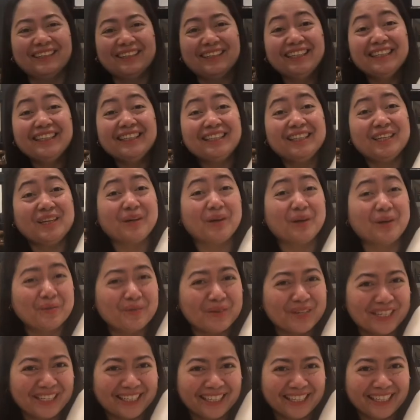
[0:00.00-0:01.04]
hindi ko
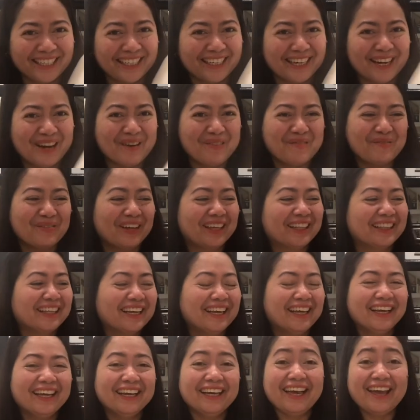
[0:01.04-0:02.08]
naman siya ginamit
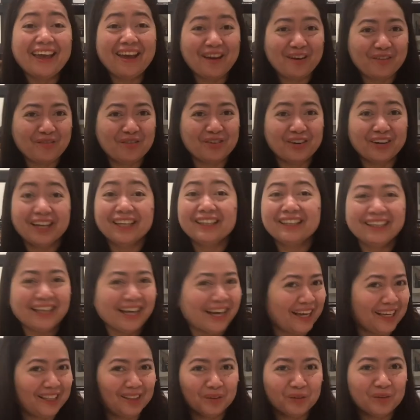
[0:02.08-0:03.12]
ever. At
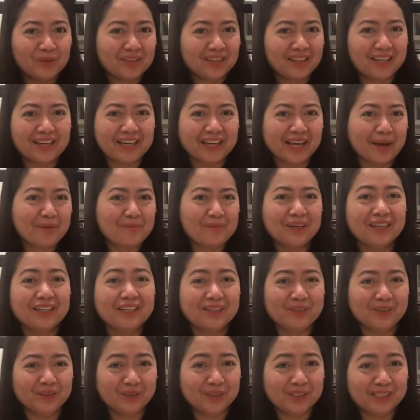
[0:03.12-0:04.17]
I don't think I'm
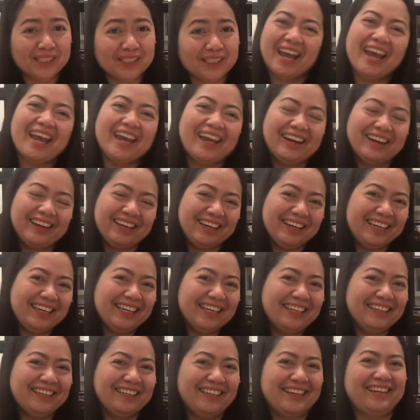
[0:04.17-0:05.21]
gonna use this. I
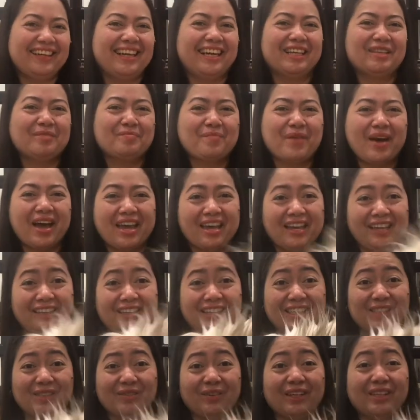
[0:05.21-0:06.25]
really regret buying
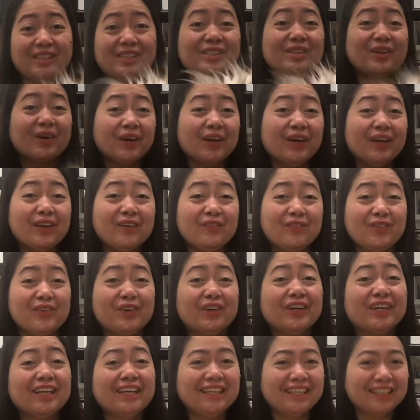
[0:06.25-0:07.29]
this one. So, if
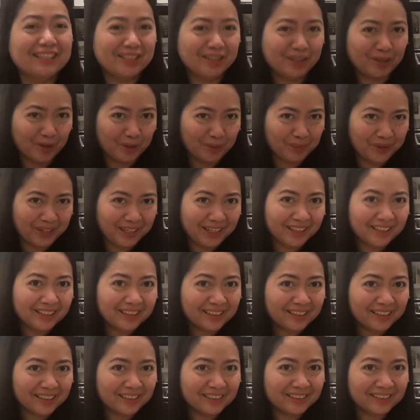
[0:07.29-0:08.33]
you're in a tropical
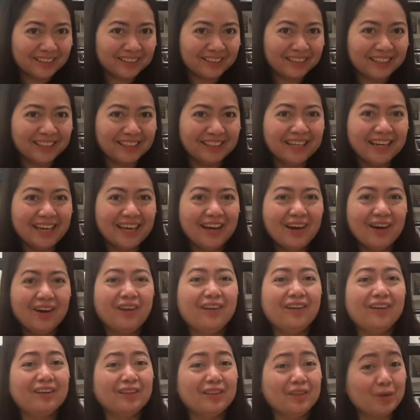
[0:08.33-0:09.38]
country,
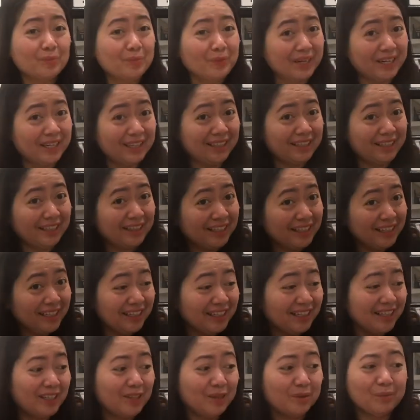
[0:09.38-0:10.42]
although maganda
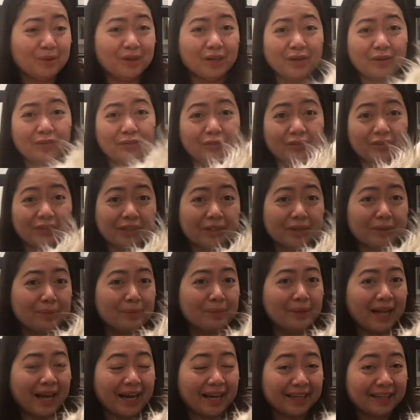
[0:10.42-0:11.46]
tingnan yung mga fur
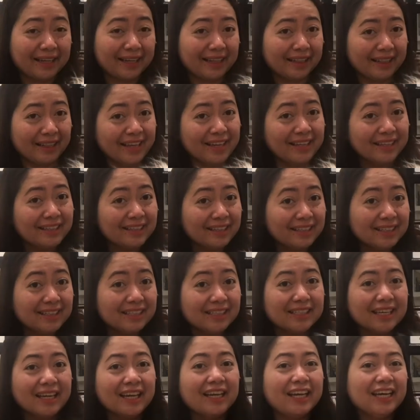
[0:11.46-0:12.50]
blanket like
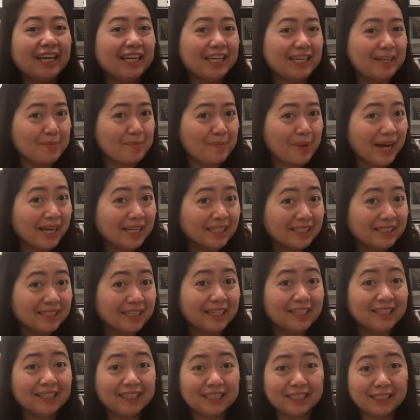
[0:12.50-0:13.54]
this, in a
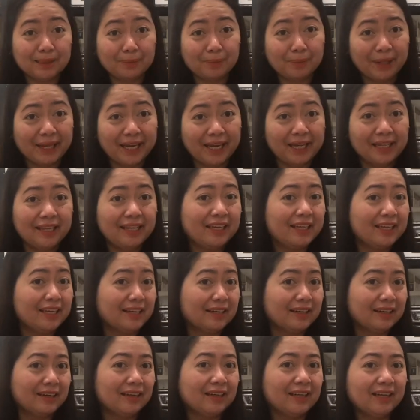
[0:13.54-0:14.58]
basket, displayed in
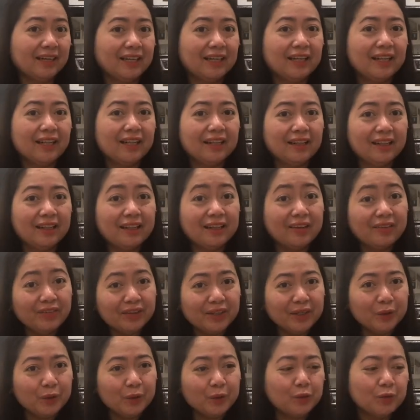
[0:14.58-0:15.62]
a
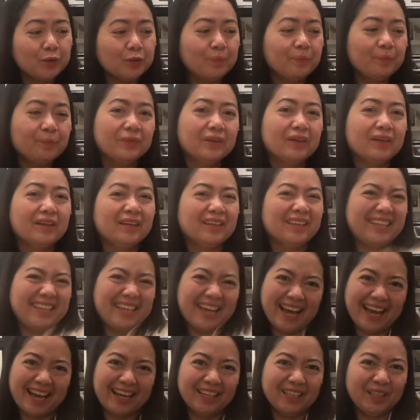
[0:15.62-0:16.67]
living room,
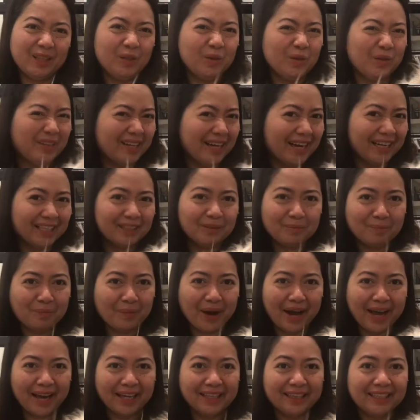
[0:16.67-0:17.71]
yeah, do not
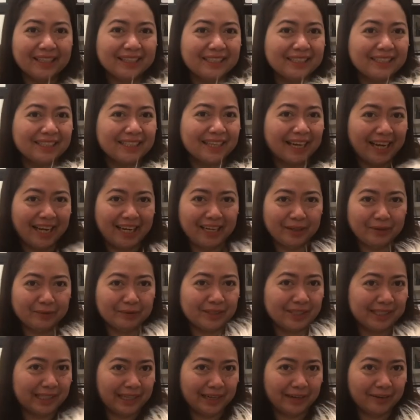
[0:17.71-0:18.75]
buy this kind of
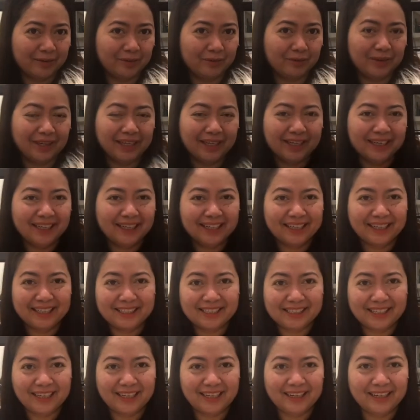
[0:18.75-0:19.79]
stuff.
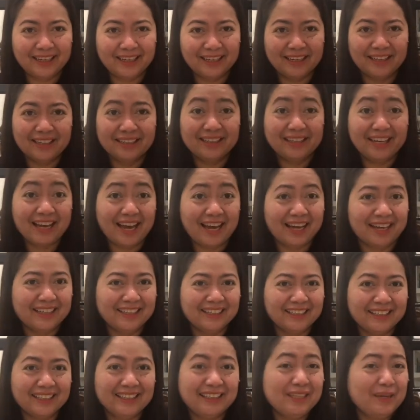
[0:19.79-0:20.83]
Kasi, yeah,
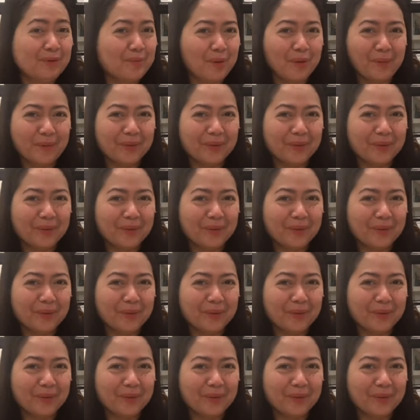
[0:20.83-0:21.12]
hindi mo